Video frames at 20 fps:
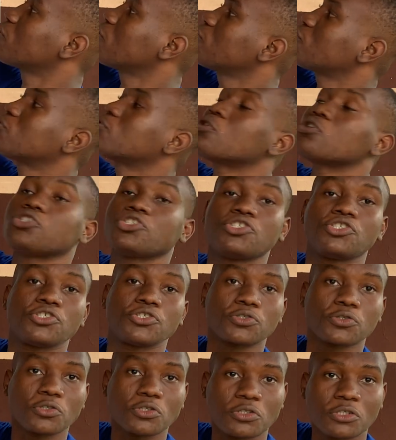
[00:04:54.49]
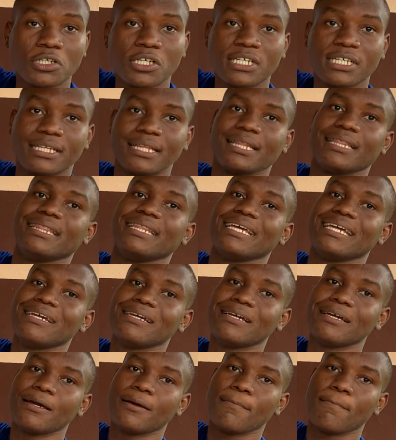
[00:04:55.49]
also show
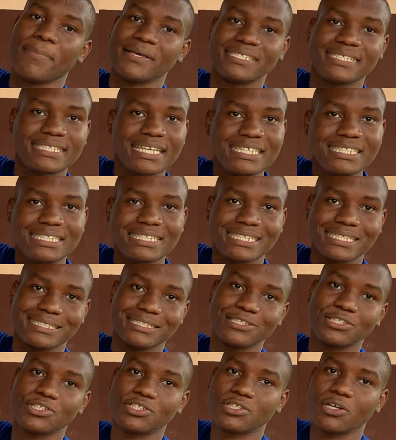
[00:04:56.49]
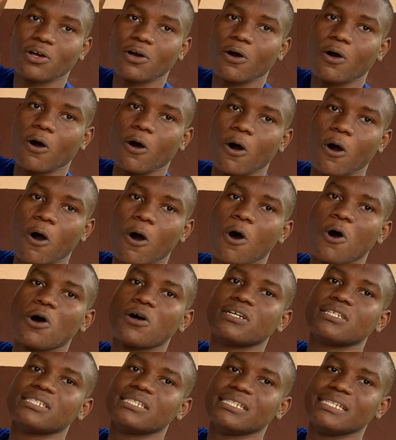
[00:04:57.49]
the percentage
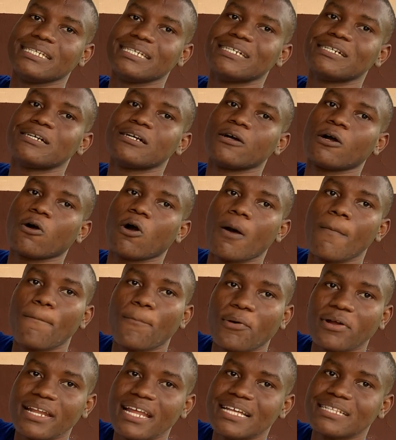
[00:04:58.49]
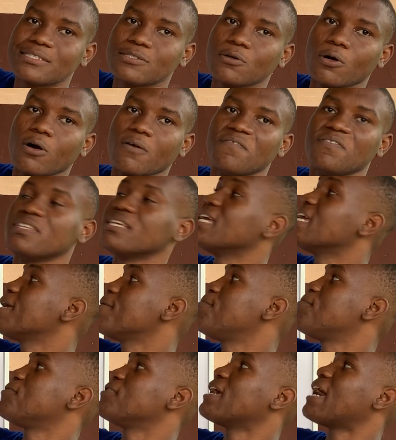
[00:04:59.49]
or the components of the
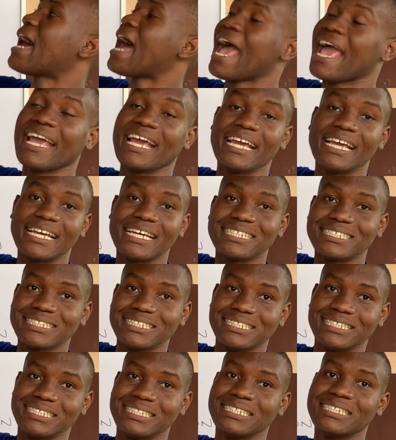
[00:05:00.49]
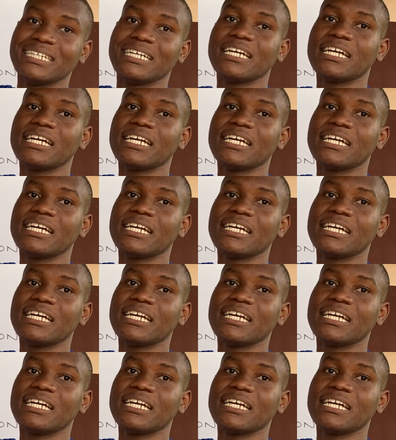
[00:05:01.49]
API in the